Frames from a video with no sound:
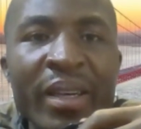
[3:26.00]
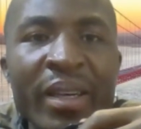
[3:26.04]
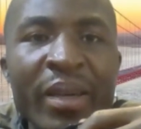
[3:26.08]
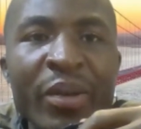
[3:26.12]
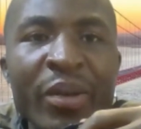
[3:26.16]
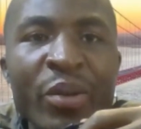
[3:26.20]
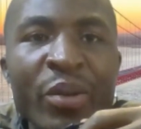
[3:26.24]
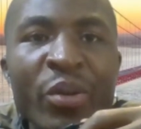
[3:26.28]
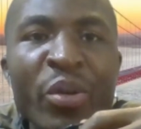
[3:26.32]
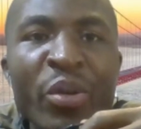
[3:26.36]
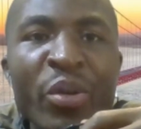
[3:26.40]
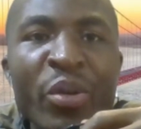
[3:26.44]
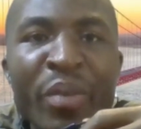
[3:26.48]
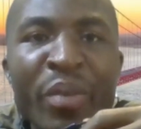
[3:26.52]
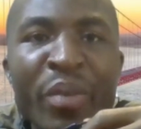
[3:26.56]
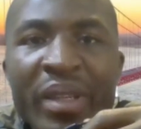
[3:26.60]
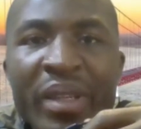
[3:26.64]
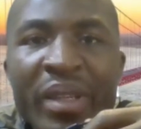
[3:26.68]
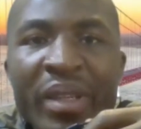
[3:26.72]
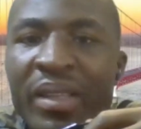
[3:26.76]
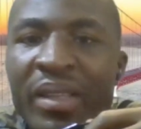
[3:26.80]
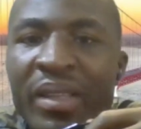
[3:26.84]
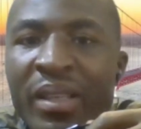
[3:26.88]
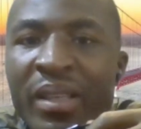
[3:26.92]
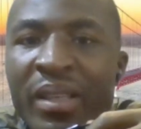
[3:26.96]
you will
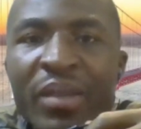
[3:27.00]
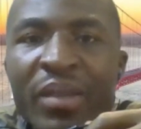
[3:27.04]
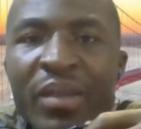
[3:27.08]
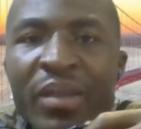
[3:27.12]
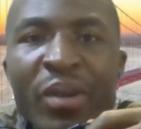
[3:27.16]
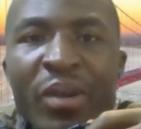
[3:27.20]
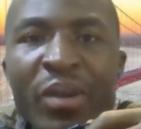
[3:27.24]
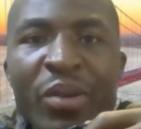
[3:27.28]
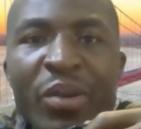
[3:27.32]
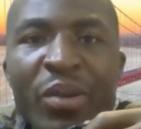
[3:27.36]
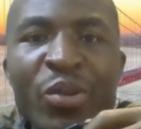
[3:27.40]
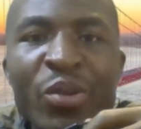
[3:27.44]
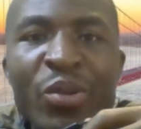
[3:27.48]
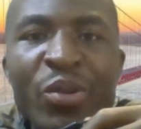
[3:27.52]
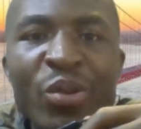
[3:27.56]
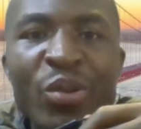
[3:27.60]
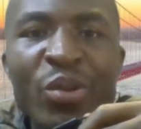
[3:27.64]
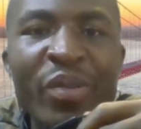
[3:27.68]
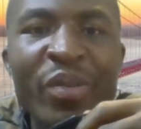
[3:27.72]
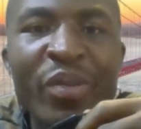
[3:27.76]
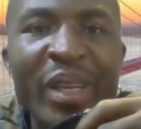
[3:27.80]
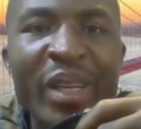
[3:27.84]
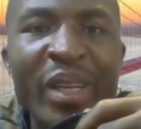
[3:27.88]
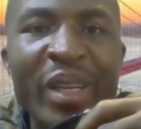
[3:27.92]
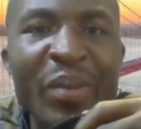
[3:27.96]
meet one or two
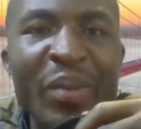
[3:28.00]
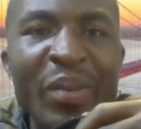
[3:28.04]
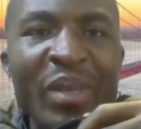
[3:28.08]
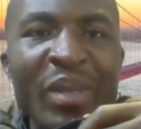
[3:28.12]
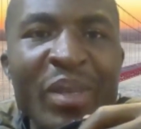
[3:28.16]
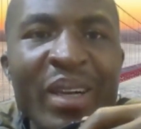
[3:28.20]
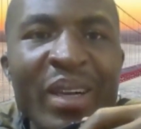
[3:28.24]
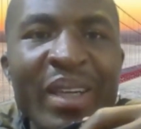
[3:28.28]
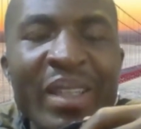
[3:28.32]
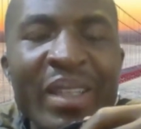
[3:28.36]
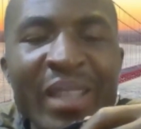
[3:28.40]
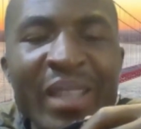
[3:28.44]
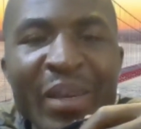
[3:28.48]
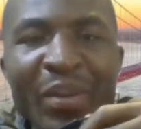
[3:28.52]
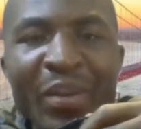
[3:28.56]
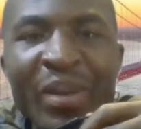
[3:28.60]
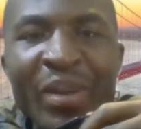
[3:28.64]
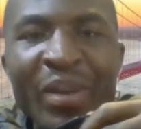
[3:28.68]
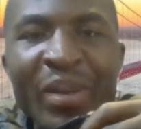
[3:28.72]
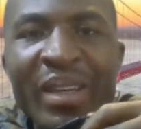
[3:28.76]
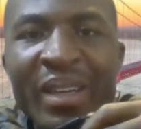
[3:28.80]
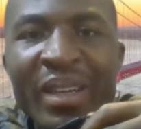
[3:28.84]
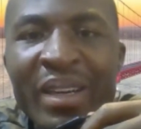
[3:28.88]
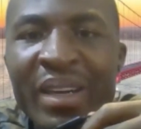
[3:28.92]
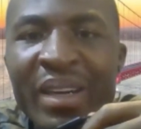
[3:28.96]
of them, either
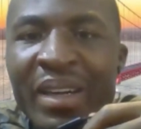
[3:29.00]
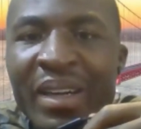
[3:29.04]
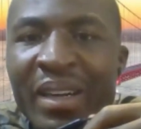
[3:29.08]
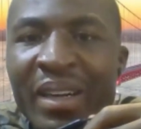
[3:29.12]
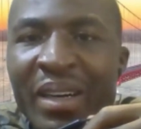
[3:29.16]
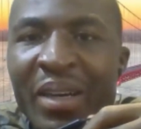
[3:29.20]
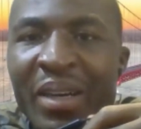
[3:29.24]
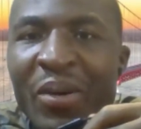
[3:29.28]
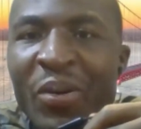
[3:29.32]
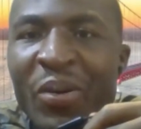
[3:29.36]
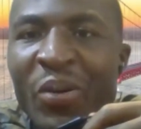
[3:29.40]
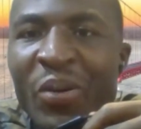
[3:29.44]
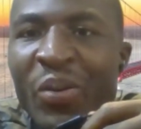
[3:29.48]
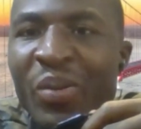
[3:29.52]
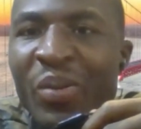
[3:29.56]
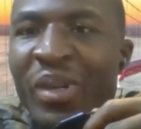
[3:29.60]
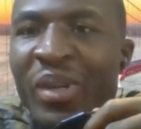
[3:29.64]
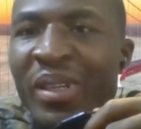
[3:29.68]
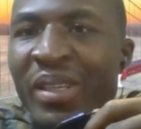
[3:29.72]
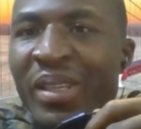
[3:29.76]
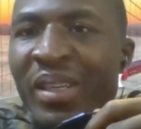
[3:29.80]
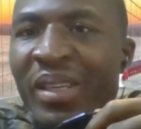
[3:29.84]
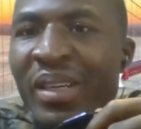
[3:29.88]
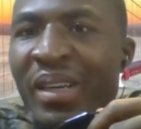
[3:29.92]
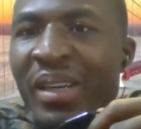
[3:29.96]
Tamale, Accra, or
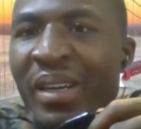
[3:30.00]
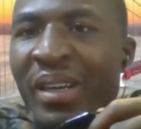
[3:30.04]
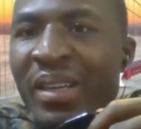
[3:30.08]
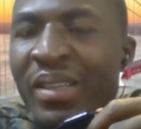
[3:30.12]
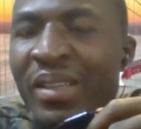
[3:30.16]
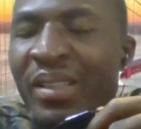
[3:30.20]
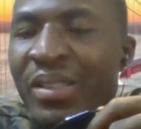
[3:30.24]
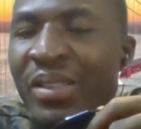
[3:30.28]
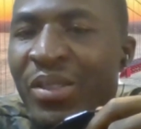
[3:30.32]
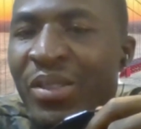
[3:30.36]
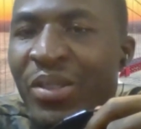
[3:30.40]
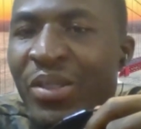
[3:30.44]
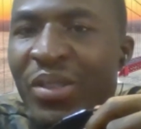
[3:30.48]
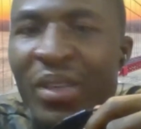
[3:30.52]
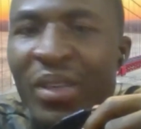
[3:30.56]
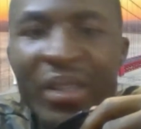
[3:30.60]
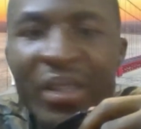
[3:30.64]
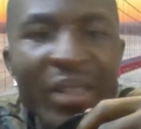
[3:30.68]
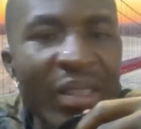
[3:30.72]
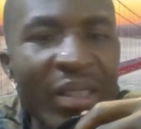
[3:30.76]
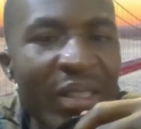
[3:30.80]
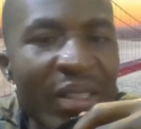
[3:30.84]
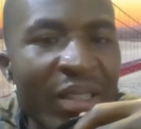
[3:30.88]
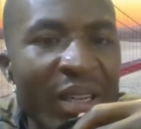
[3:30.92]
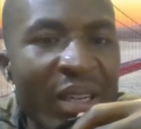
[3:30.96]
Kumasi, yeah,
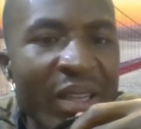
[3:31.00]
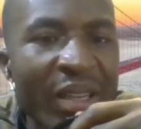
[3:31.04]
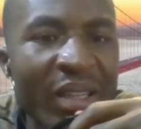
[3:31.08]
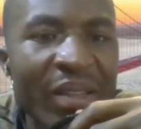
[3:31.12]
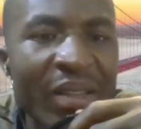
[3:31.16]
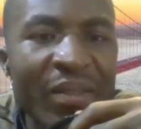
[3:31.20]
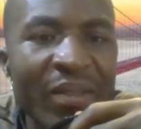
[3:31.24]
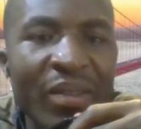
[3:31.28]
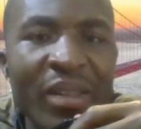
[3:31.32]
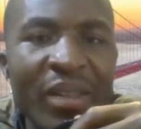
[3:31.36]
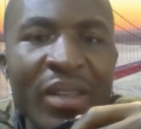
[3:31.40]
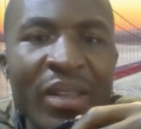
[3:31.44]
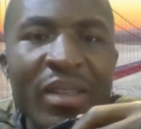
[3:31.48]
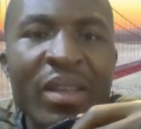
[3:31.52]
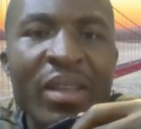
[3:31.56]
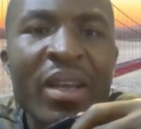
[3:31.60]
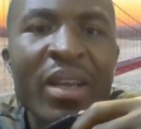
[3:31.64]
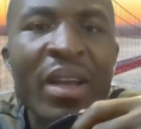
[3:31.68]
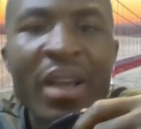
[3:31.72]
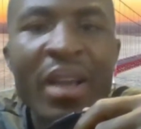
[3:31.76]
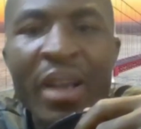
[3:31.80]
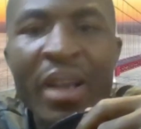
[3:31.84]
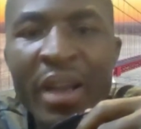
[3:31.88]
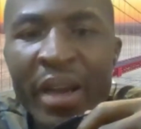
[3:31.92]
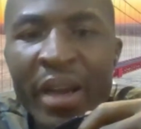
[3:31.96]
throughout these activities.
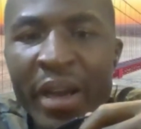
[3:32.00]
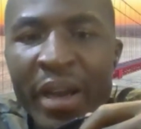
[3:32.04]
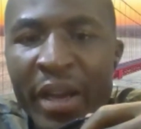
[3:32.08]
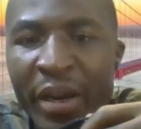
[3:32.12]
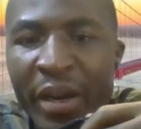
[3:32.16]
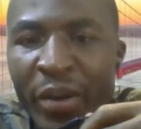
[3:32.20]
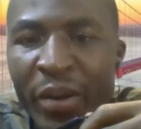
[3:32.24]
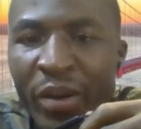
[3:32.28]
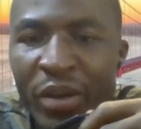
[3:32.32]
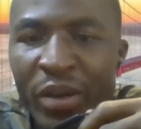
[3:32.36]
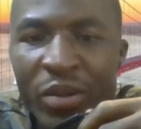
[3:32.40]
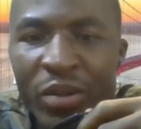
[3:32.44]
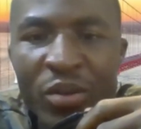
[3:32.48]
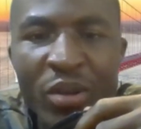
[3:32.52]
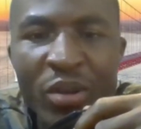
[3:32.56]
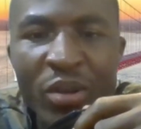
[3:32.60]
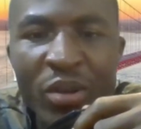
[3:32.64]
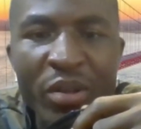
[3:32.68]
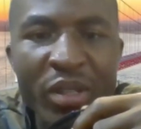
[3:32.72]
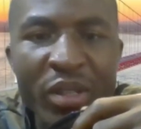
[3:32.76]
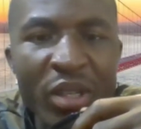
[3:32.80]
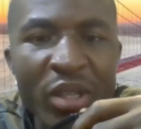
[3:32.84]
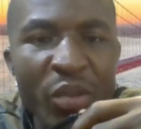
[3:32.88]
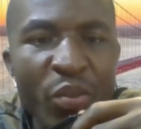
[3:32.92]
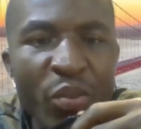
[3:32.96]
Anyway, so
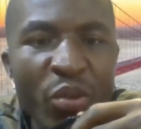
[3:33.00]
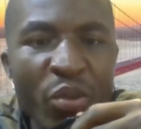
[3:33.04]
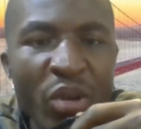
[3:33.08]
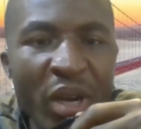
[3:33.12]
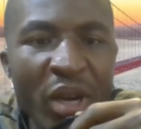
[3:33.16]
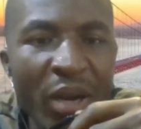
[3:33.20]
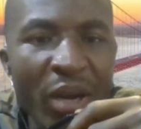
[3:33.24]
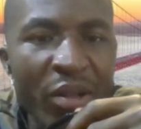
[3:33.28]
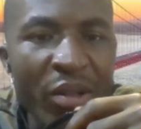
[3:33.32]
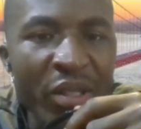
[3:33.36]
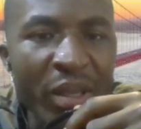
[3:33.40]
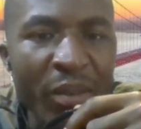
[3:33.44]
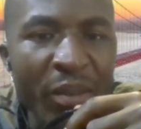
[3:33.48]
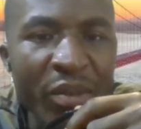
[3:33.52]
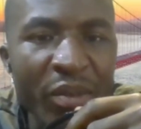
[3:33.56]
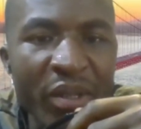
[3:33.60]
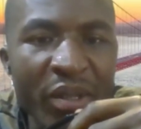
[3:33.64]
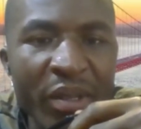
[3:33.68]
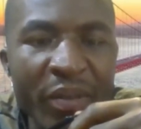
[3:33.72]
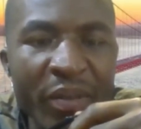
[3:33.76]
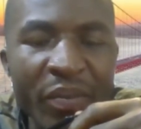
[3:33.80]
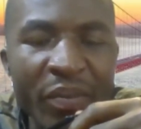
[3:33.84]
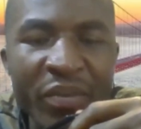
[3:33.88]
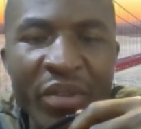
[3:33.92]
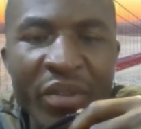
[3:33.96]
I'll just pull out
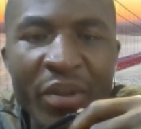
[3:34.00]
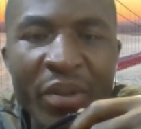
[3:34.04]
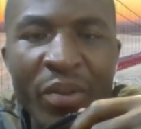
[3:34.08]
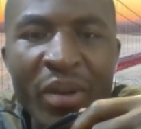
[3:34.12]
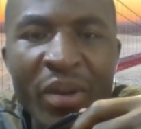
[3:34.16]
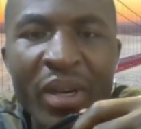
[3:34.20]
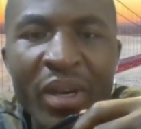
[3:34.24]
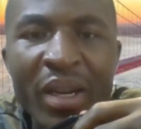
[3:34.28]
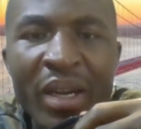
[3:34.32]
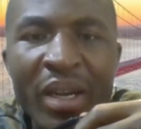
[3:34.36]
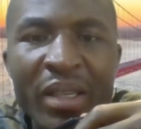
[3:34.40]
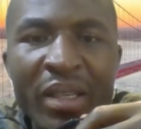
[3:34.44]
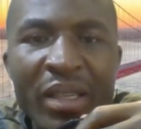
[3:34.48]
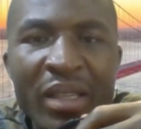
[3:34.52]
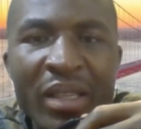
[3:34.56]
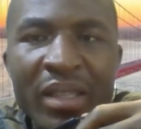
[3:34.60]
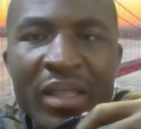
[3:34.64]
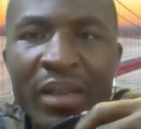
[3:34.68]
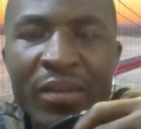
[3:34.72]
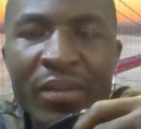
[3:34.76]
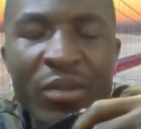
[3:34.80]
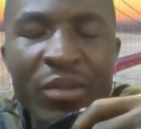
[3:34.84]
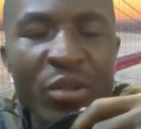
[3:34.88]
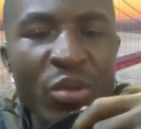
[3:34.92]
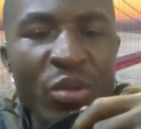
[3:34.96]
something. What I just
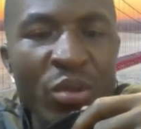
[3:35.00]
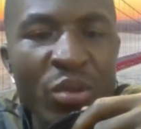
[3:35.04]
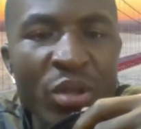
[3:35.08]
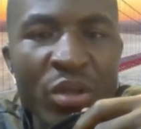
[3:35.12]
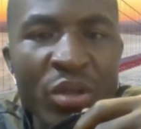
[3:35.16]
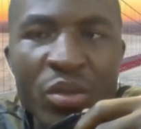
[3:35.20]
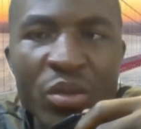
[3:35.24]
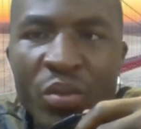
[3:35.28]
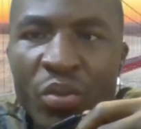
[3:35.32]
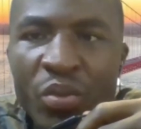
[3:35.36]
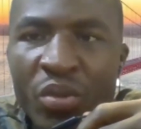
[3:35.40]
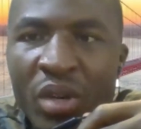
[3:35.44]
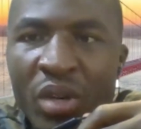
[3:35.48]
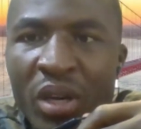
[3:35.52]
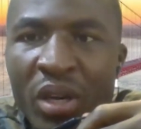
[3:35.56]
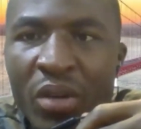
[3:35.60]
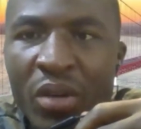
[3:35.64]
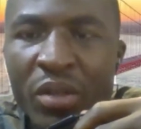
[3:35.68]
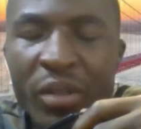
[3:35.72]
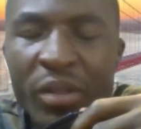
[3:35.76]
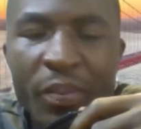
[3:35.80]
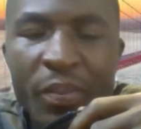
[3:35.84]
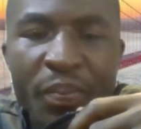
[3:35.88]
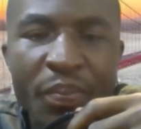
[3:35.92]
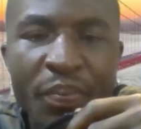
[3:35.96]
have to do is to pull out